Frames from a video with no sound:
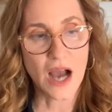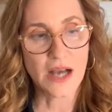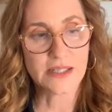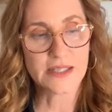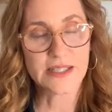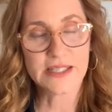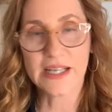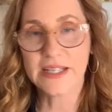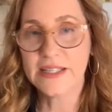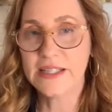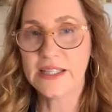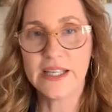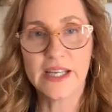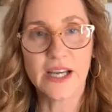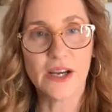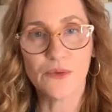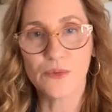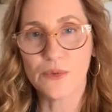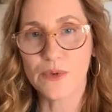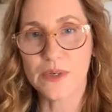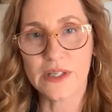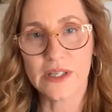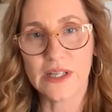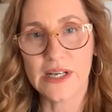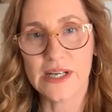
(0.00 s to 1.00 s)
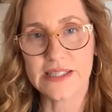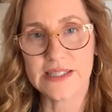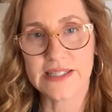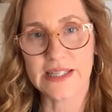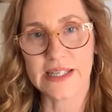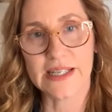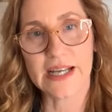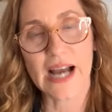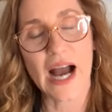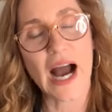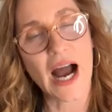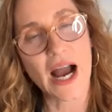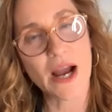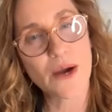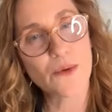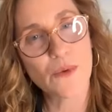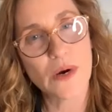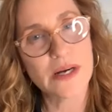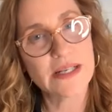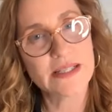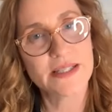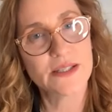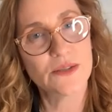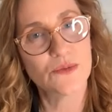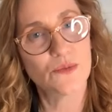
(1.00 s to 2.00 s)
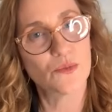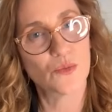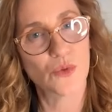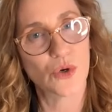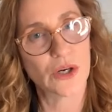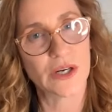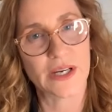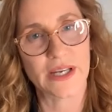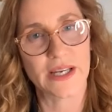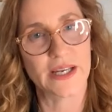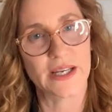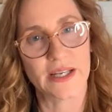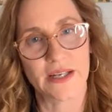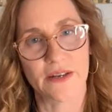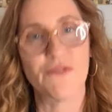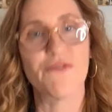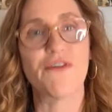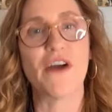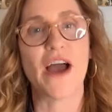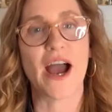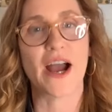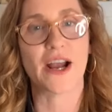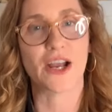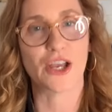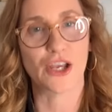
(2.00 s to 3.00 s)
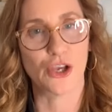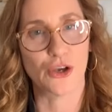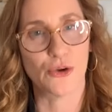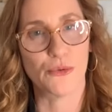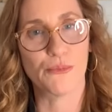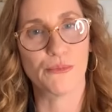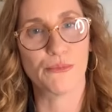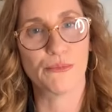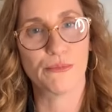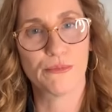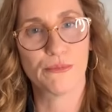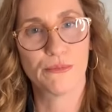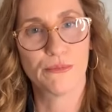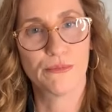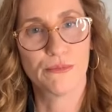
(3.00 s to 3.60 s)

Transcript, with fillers: suddenly I realized like I wasn't working in a vacuum.